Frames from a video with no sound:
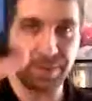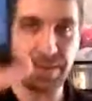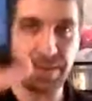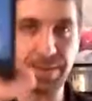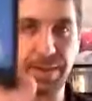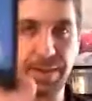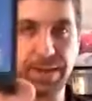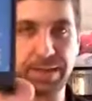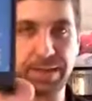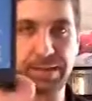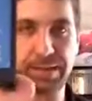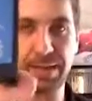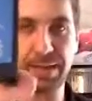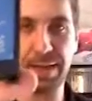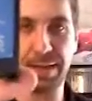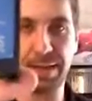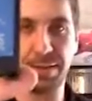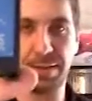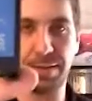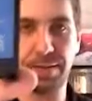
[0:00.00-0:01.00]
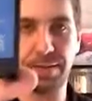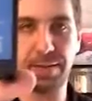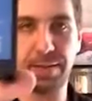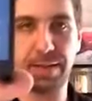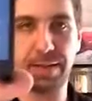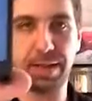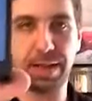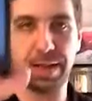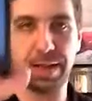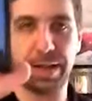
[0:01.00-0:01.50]
anybody needs the other
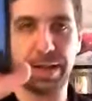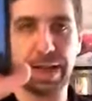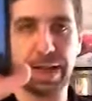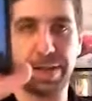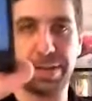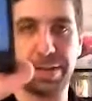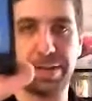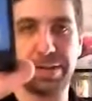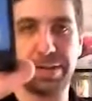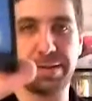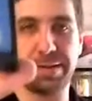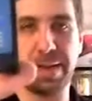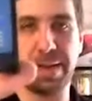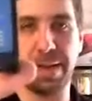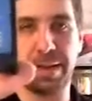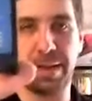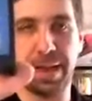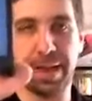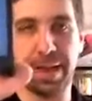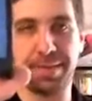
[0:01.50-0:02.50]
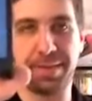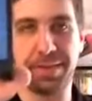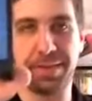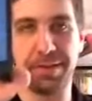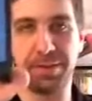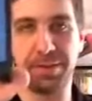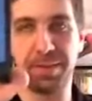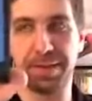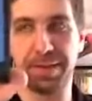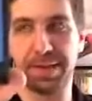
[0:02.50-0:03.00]
copy of this game, I have a
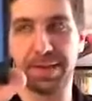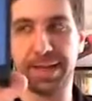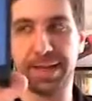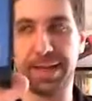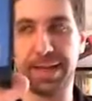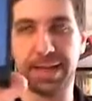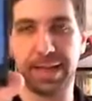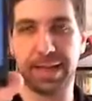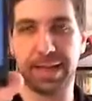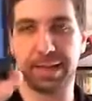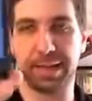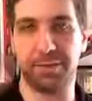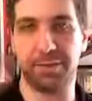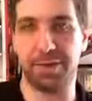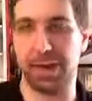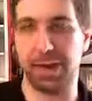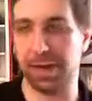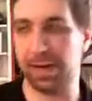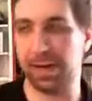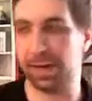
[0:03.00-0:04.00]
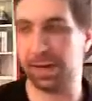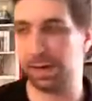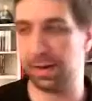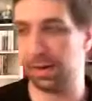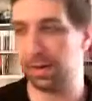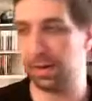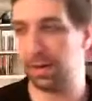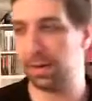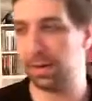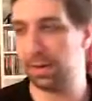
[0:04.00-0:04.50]
duplicate that I can trade
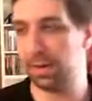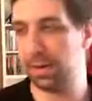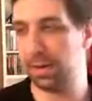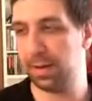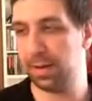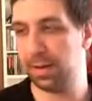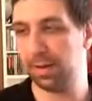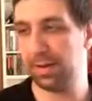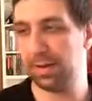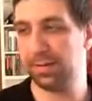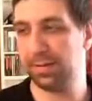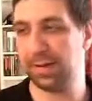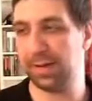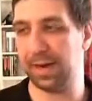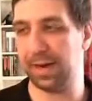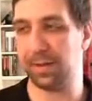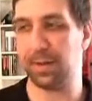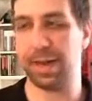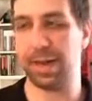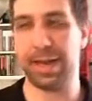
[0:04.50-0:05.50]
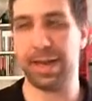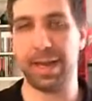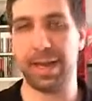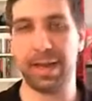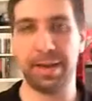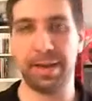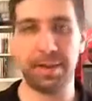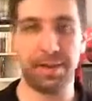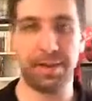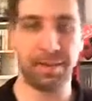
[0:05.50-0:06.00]
away.
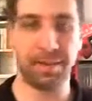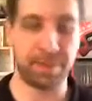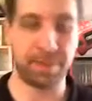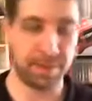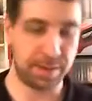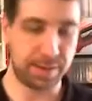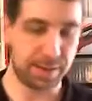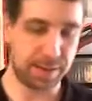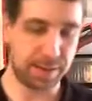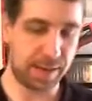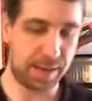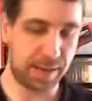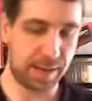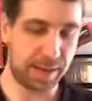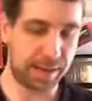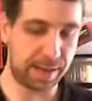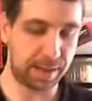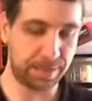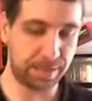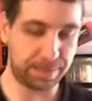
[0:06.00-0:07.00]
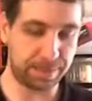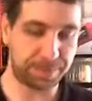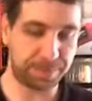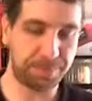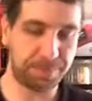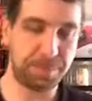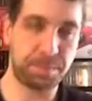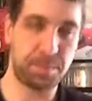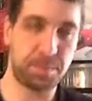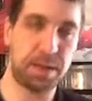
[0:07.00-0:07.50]
Finally
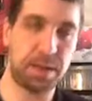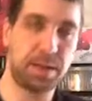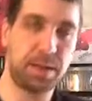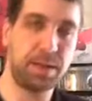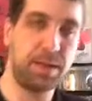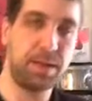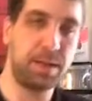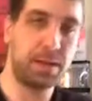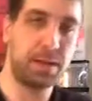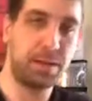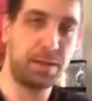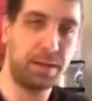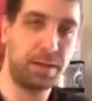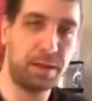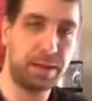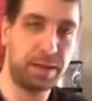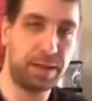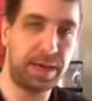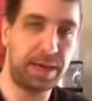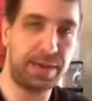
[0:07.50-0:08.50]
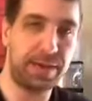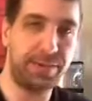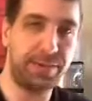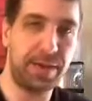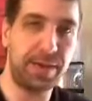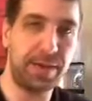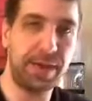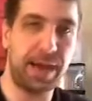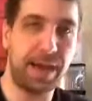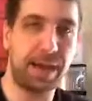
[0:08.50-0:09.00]

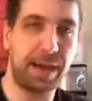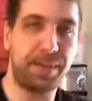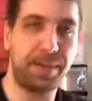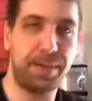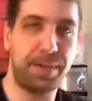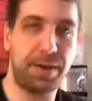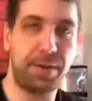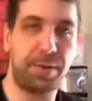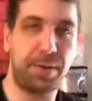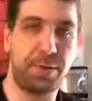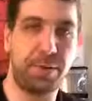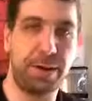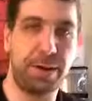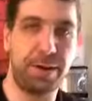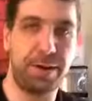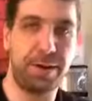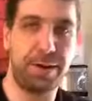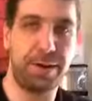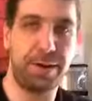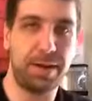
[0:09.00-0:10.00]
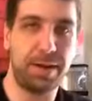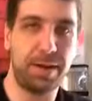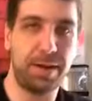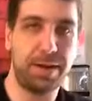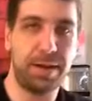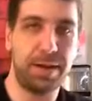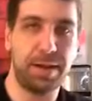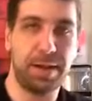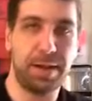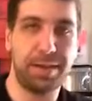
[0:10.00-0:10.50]
got Computer War.
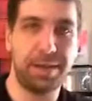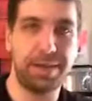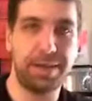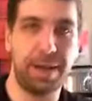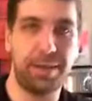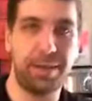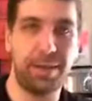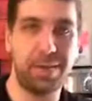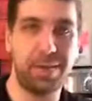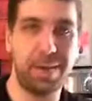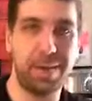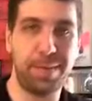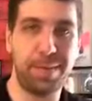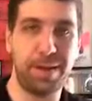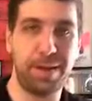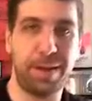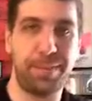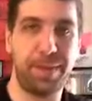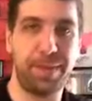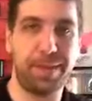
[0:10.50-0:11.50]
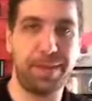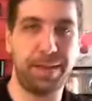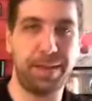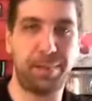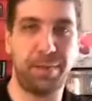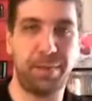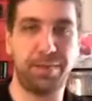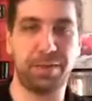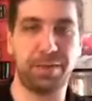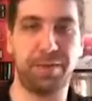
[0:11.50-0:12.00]
Now, if you remember, I picked
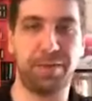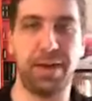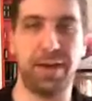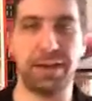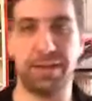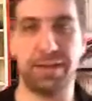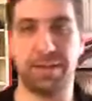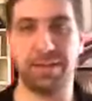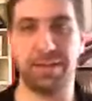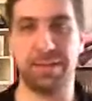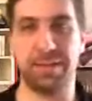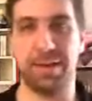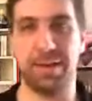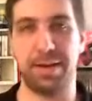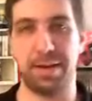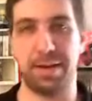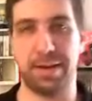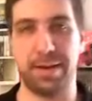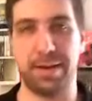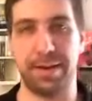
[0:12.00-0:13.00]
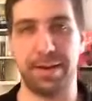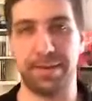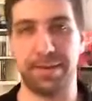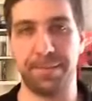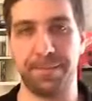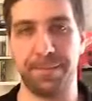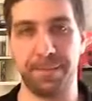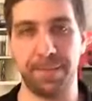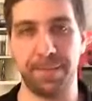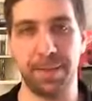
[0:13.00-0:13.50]
up off of Craigslist
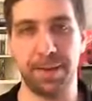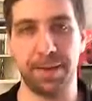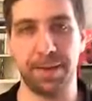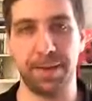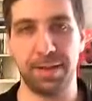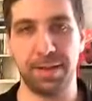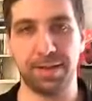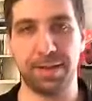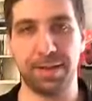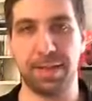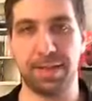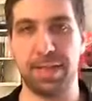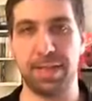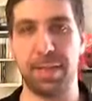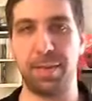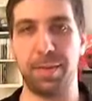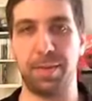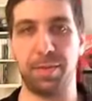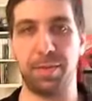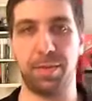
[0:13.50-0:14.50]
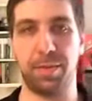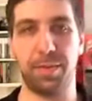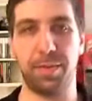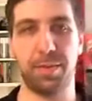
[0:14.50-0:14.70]
the demo